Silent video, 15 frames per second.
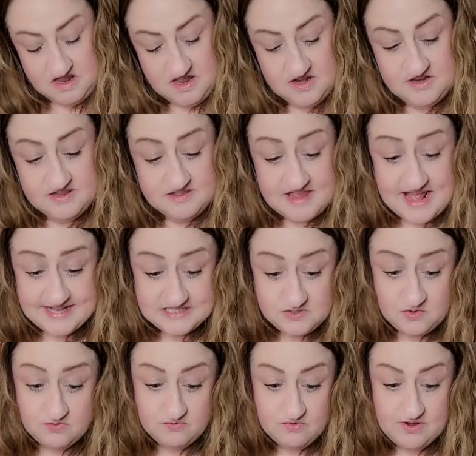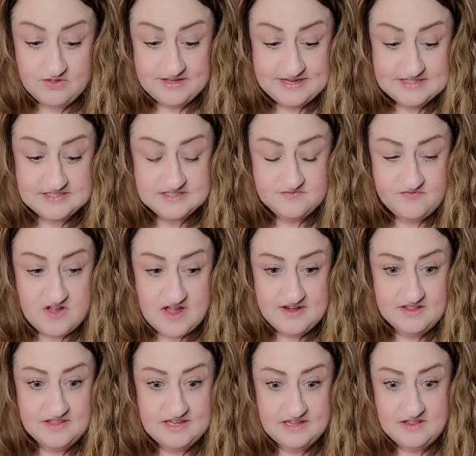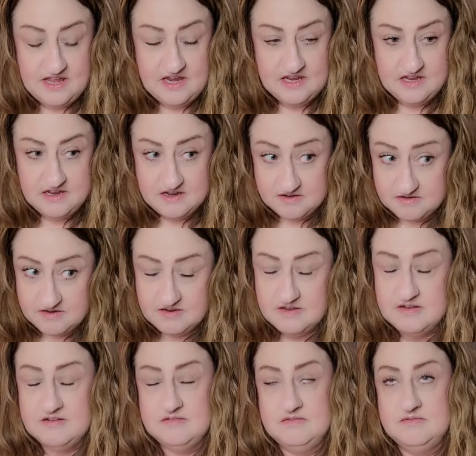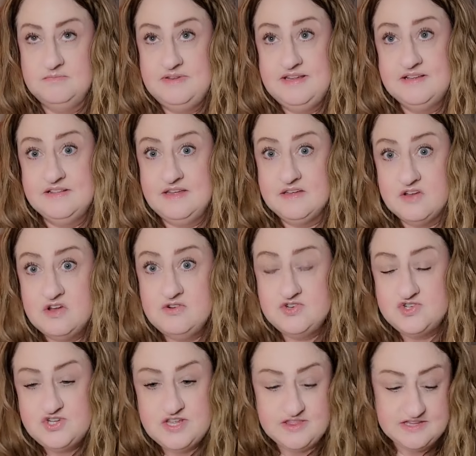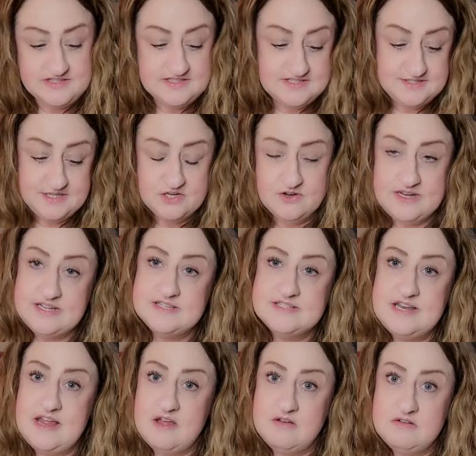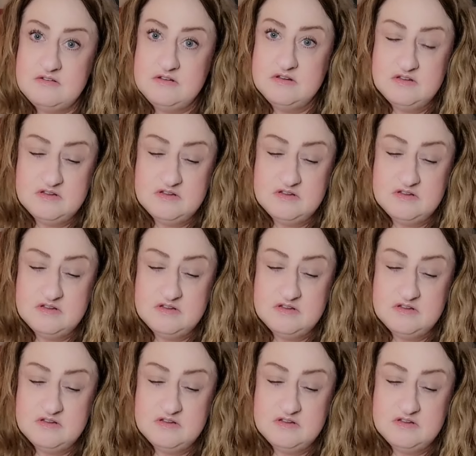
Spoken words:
And that's what really is finally like being like, oh shit, this is serious now.